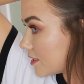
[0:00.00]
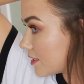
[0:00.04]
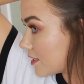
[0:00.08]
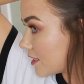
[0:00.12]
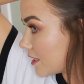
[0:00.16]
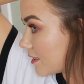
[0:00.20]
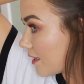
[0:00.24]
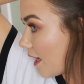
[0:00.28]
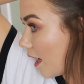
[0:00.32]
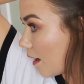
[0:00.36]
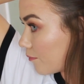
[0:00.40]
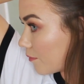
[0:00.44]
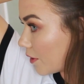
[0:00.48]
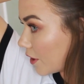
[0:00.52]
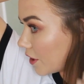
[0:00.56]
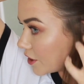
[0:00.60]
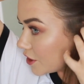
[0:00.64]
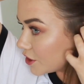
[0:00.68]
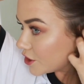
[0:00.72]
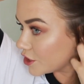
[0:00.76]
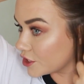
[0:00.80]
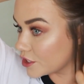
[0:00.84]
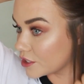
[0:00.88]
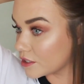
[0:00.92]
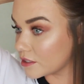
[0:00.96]
see that
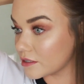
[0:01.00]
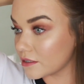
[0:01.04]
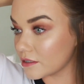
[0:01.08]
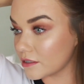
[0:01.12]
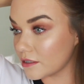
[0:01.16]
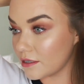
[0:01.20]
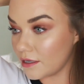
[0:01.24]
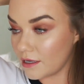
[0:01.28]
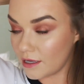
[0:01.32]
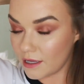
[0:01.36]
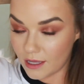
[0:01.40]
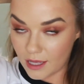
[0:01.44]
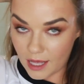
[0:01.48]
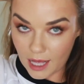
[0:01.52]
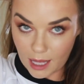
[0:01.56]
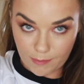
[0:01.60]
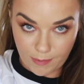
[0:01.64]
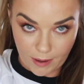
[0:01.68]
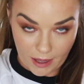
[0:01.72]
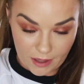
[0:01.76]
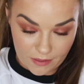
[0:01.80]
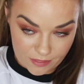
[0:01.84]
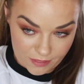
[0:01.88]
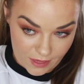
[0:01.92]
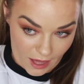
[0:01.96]
much?
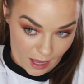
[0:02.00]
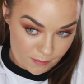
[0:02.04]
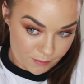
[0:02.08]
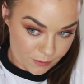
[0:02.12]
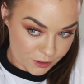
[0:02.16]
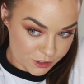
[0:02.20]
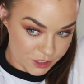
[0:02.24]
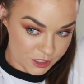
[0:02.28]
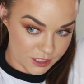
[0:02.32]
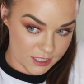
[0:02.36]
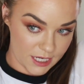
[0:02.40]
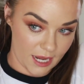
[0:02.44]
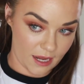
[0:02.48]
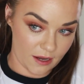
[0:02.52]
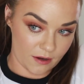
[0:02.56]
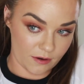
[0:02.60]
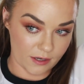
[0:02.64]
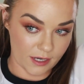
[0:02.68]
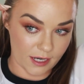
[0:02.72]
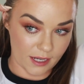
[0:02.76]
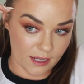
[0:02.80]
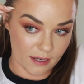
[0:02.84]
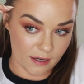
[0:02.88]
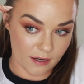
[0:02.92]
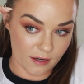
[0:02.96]
About that much
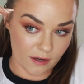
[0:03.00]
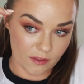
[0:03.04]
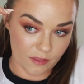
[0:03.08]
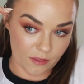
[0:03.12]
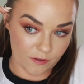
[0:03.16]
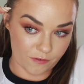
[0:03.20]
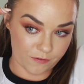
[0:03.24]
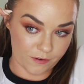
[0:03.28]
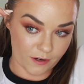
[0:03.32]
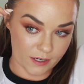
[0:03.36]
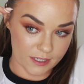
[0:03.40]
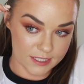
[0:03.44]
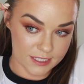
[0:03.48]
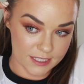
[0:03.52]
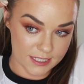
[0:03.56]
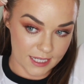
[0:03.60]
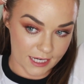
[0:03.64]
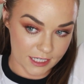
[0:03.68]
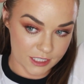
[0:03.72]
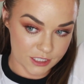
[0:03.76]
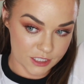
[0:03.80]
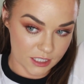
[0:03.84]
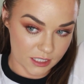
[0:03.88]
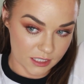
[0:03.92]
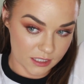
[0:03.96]
down in the first
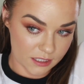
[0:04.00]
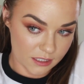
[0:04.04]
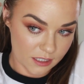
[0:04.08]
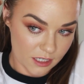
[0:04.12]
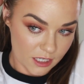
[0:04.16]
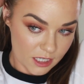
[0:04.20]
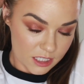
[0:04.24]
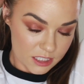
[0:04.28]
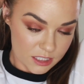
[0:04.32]
section.